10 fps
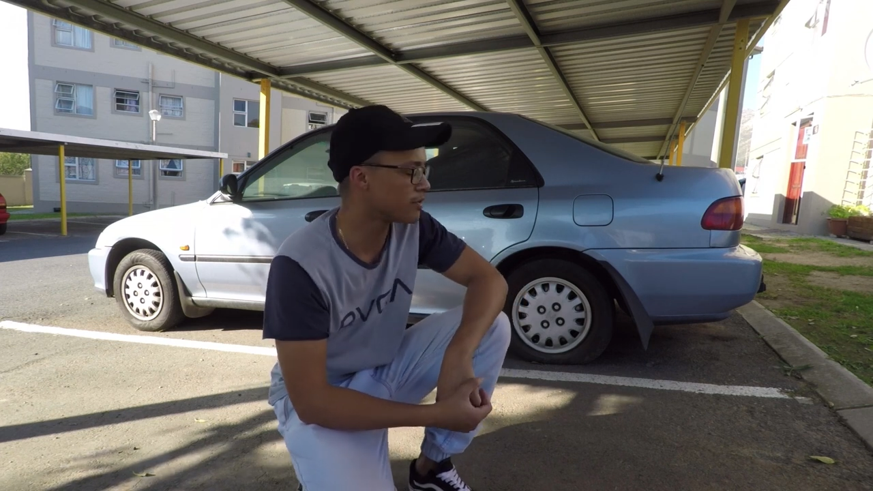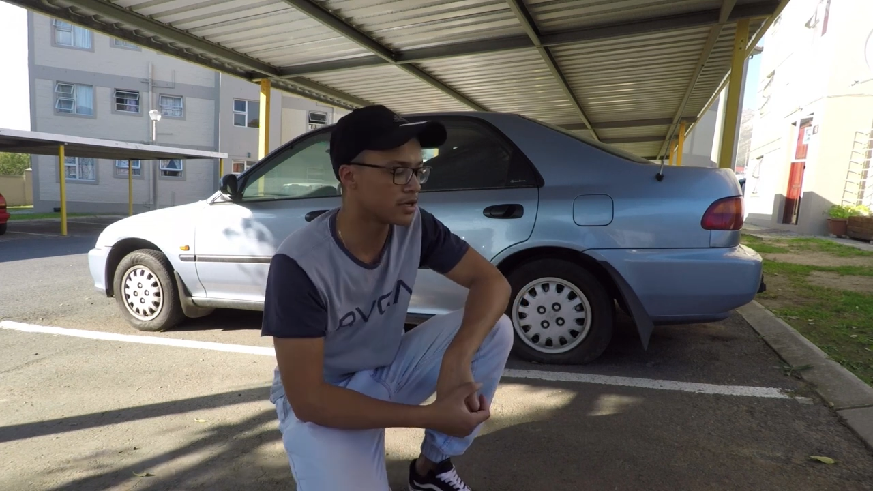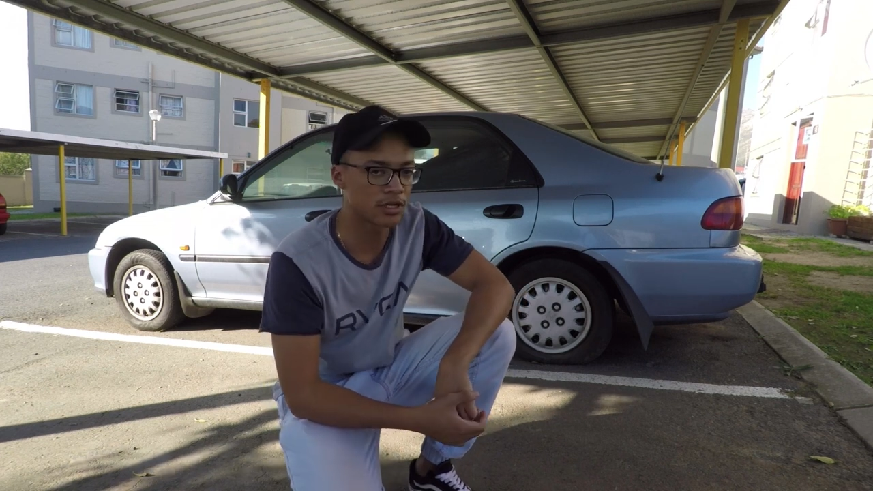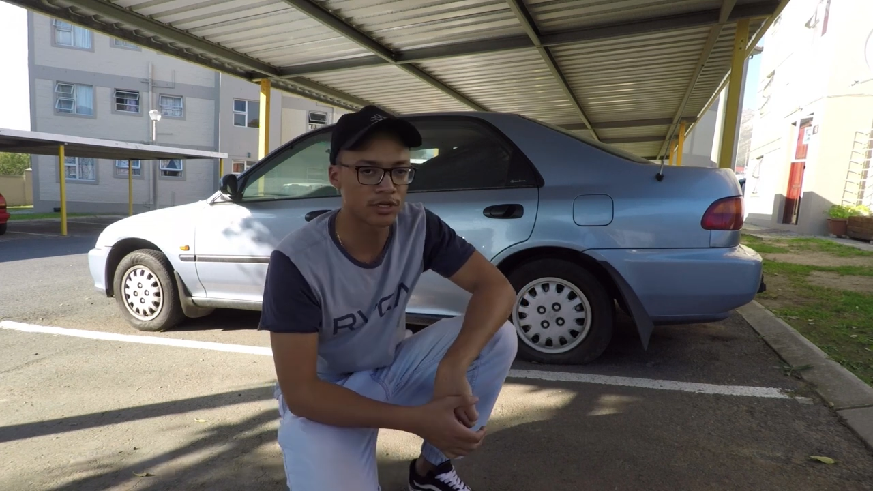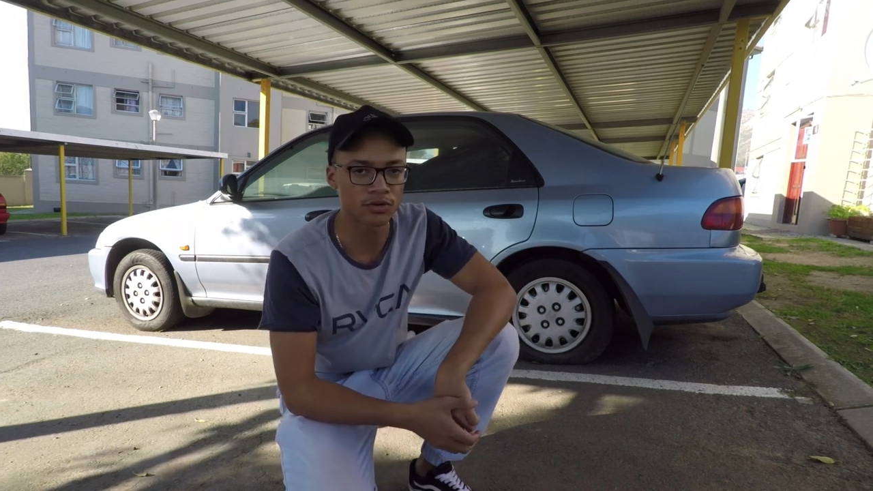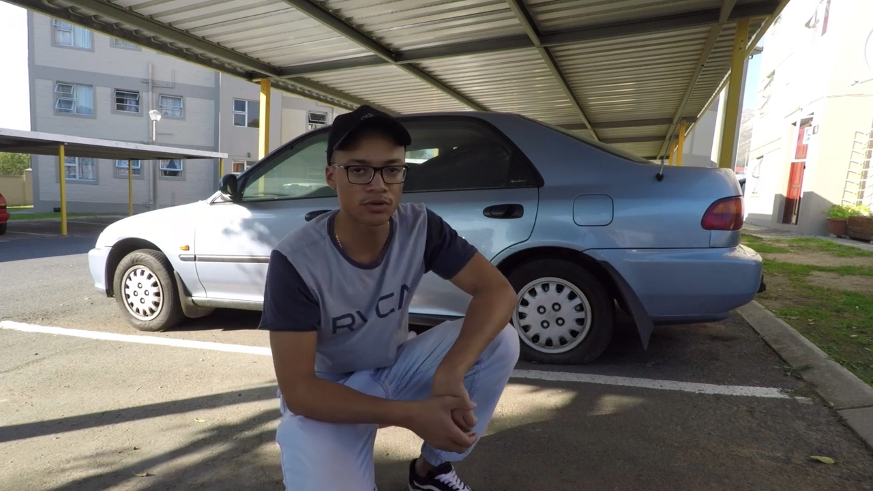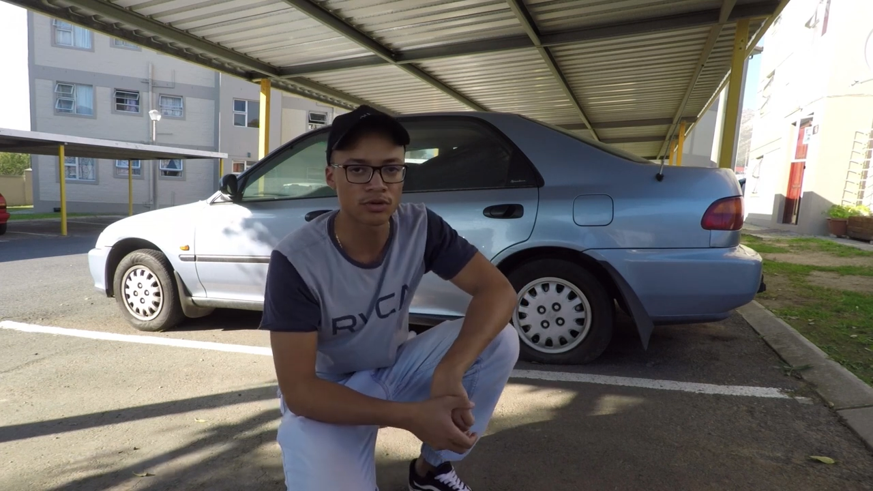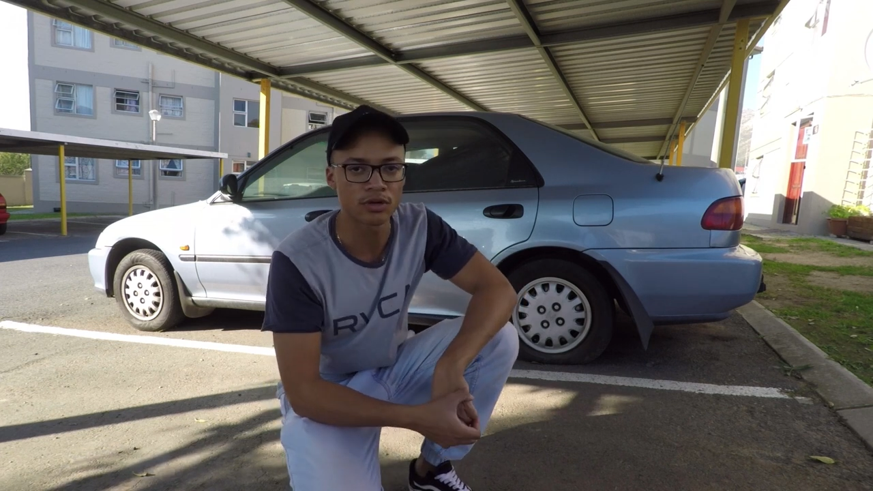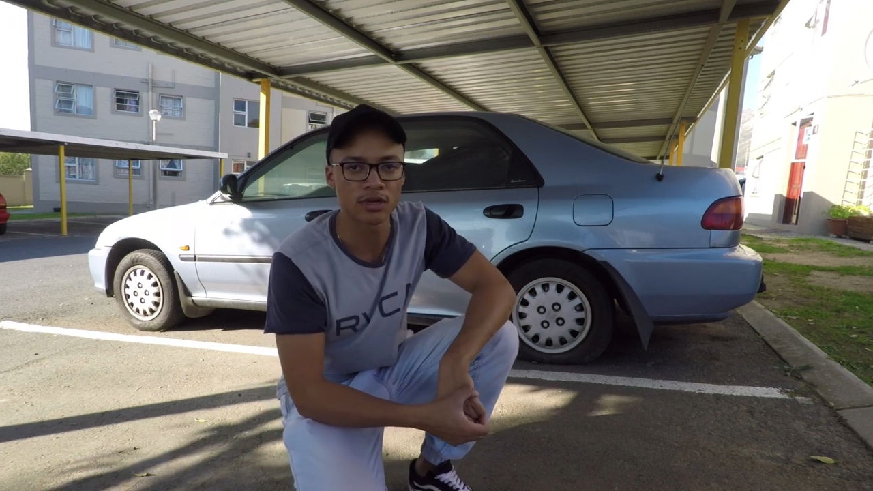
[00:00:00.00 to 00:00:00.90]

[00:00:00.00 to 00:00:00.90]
further ado,